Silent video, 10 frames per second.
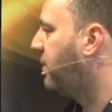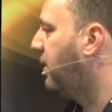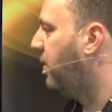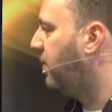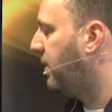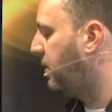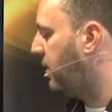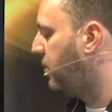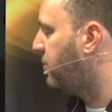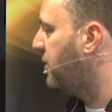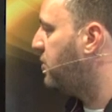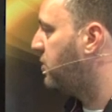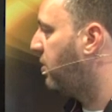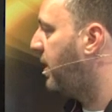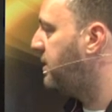You know, those
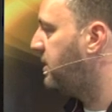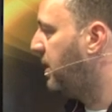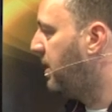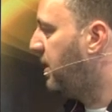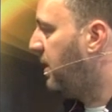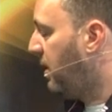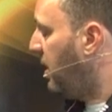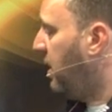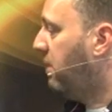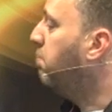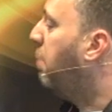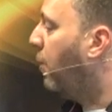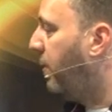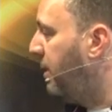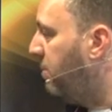features are great.
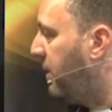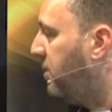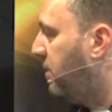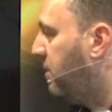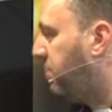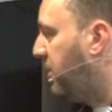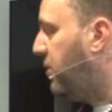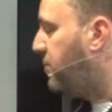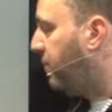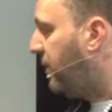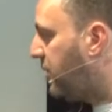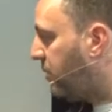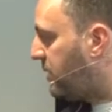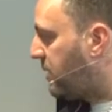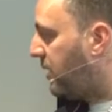Boring but useful
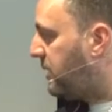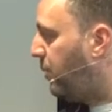feature is SCSI